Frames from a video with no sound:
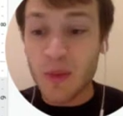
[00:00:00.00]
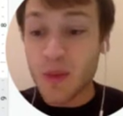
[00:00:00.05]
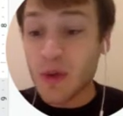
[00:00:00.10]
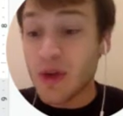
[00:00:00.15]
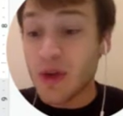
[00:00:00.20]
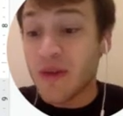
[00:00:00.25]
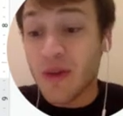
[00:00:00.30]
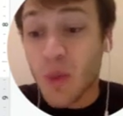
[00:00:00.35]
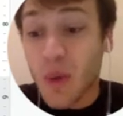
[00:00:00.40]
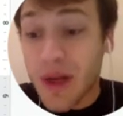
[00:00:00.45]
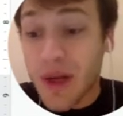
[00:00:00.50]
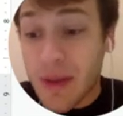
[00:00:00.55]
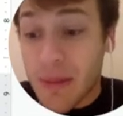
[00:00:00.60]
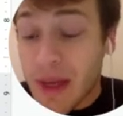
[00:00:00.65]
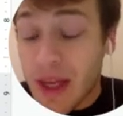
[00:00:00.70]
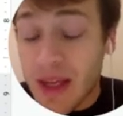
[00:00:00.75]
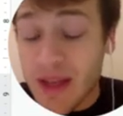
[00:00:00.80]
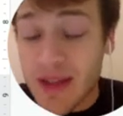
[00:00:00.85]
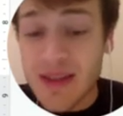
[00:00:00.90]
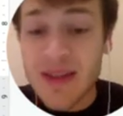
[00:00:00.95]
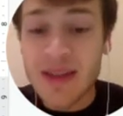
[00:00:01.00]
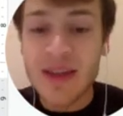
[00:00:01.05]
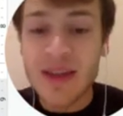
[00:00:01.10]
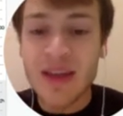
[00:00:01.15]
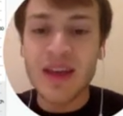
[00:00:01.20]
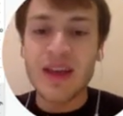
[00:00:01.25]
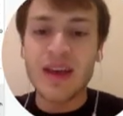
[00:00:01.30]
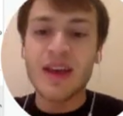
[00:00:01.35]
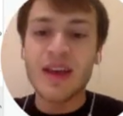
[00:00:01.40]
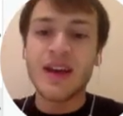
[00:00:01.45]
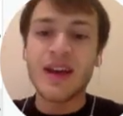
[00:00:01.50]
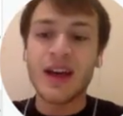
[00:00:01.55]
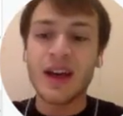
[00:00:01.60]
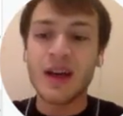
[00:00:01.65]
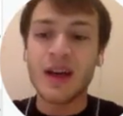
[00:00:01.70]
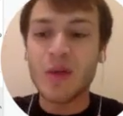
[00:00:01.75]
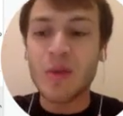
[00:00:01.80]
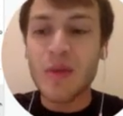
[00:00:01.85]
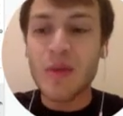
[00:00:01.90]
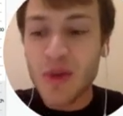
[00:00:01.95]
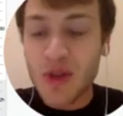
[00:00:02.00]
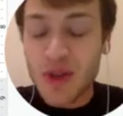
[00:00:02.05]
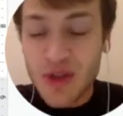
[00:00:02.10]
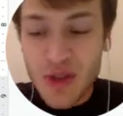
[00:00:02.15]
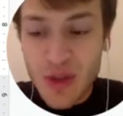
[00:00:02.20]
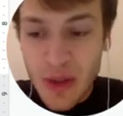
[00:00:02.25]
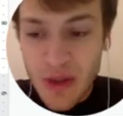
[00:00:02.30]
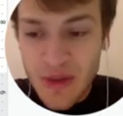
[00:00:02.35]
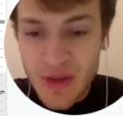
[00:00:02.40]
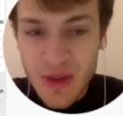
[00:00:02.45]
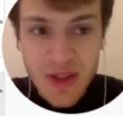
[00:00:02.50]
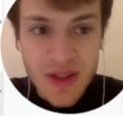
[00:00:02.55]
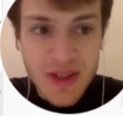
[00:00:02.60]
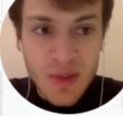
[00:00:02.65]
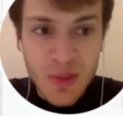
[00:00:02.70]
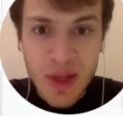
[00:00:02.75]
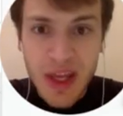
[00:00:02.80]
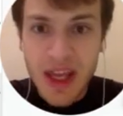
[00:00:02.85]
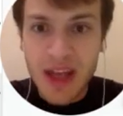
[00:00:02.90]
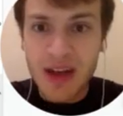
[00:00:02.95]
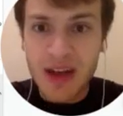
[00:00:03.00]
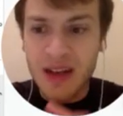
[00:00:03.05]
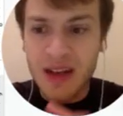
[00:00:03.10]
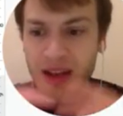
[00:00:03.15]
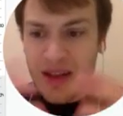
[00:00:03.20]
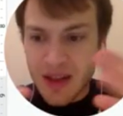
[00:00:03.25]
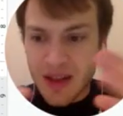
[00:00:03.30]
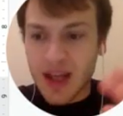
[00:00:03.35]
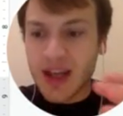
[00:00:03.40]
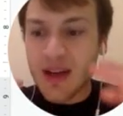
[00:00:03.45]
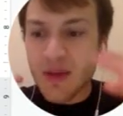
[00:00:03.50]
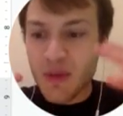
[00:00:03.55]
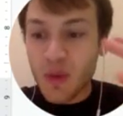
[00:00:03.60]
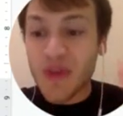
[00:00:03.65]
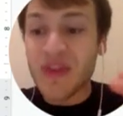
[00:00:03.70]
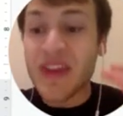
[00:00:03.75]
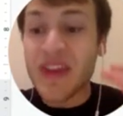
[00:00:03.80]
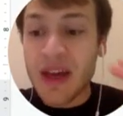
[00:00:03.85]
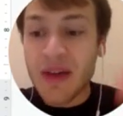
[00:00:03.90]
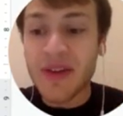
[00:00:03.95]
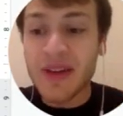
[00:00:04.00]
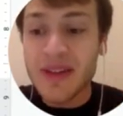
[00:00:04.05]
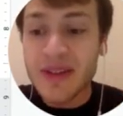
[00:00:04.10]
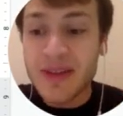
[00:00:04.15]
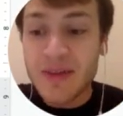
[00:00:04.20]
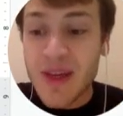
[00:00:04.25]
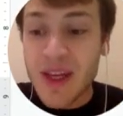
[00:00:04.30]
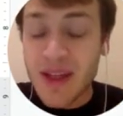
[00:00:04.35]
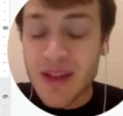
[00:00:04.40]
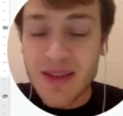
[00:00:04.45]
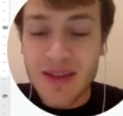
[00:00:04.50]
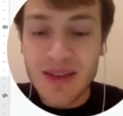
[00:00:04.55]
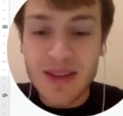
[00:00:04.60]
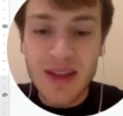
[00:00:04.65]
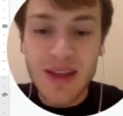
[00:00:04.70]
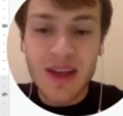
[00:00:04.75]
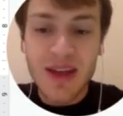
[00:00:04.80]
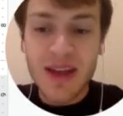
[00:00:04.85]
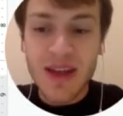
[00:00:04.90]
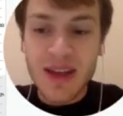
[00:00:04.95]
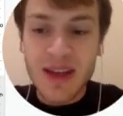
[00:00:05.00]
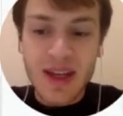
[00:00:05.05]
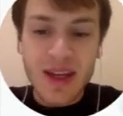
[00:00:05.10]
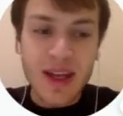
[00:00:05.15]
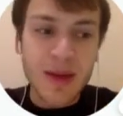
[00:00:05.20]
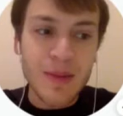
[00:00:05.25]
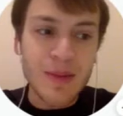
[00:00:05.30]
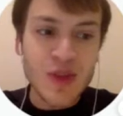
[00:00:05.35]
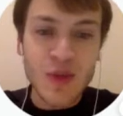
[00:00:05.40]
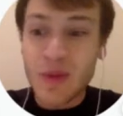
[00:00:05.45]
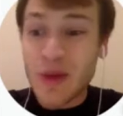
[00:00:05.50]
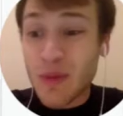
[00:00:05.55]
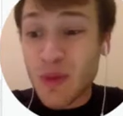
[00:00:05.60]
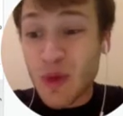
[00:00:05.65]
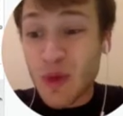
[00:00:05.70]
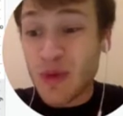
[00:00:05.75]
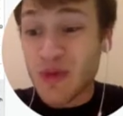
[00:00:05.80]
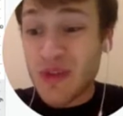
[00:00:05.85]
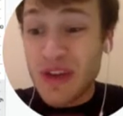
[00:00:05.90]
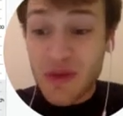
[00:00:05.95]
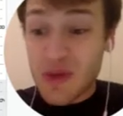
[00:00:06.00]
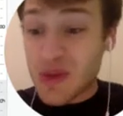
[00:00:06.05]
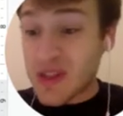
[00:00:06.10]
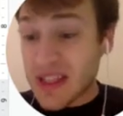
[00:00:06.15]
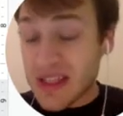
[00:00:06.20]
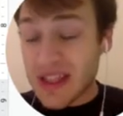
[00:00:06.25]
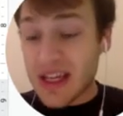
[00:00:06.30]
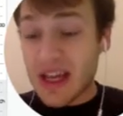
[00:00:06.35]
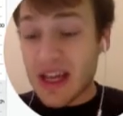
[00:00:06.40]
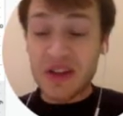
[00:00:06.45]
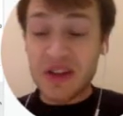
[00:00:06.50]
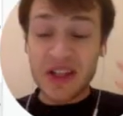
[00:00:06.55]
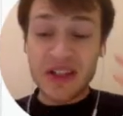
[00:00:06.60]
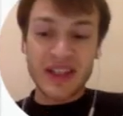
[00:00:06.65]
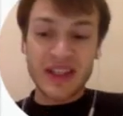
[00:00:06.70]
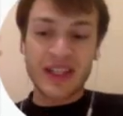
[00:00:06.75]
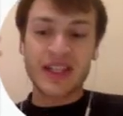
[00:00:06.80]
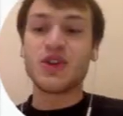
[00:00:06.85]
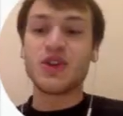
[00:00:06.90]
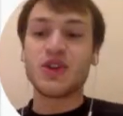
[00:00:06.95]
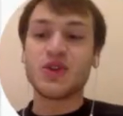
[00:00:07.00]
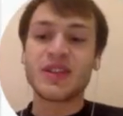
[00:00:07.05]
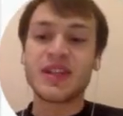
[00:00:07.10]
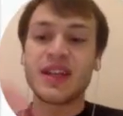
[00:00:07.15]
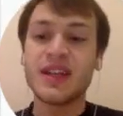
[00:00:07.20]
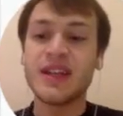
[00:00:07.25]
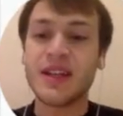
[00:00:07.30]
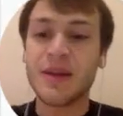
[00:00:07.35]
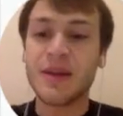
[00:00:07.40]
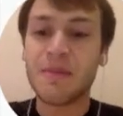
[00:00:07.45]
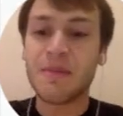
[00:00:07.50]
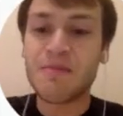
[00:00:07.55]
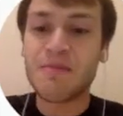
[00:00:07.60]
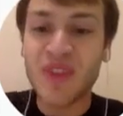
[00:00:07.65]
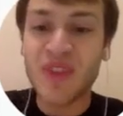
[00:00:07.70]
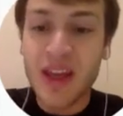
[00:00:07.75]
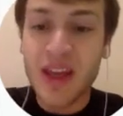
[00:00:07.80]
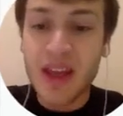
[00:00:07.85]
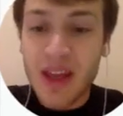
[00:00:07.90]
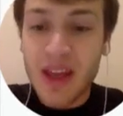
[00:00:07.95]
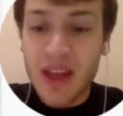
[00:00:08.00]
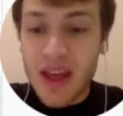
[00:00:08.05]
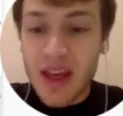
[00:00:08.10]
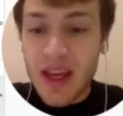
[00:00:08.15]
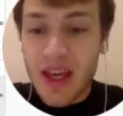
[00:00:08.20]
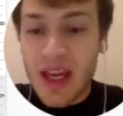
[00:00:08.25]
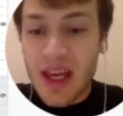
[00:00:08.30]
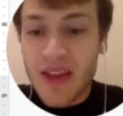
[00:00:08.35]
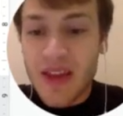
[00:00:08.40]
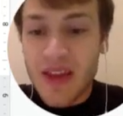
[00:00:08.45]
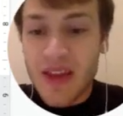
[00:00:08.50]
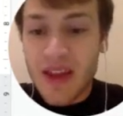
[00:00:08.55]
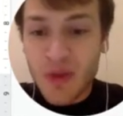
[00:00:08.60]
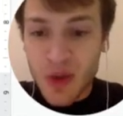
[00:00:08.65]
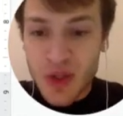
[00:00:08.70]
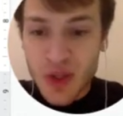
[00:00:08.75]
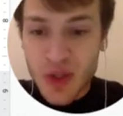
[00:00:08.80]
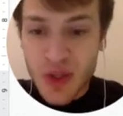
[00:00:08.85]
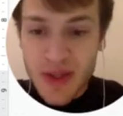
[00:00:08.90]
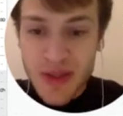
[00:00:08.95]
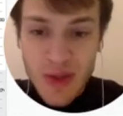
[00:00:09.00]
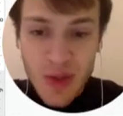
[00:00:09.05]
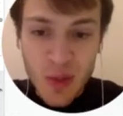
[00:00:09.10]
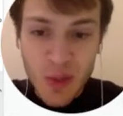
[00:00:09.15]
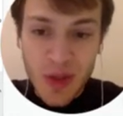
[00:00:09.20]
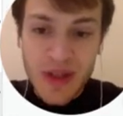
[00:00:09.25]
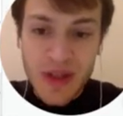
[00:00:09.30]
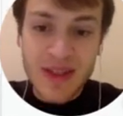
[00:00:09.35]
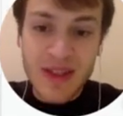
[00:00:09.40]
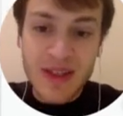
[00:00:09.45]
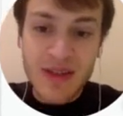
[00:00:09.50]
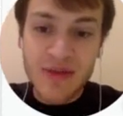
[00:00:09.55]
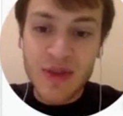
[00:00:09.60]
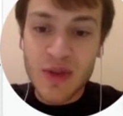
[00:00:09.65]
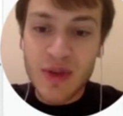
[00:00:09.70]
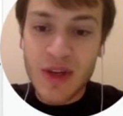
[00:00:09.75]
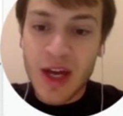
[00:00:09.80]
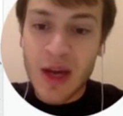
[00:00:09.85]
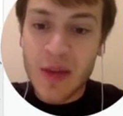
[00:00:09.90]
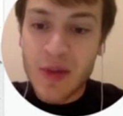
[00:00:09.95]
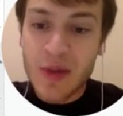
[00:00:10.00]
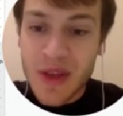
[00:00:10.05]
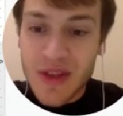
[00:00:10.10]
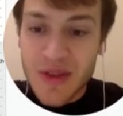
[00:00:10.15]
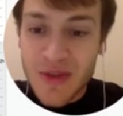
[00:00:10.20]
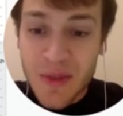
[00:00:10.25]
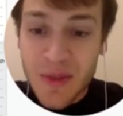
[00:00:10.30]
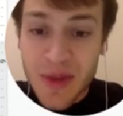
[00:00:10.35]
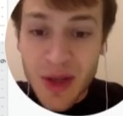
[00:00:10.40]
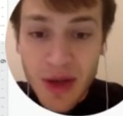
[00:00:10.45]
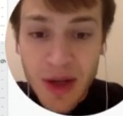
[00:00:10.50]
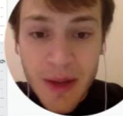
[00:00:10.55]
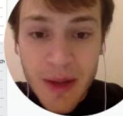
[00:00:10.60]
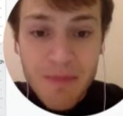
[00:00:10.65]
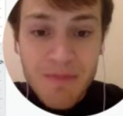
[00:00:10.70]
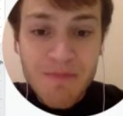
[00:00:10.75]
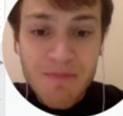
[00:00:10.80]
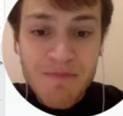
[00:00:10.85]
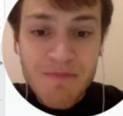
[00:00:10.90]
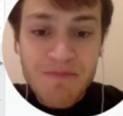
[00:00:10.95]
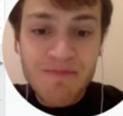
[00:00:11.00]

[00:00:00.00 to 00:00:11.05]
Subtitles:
from or even what it means. Remember, you do have to explain kind of what the evidence means, so people who've never seen the evidence can understand it. And then, of course, you'll get 0 points if you copy and paste from the internet.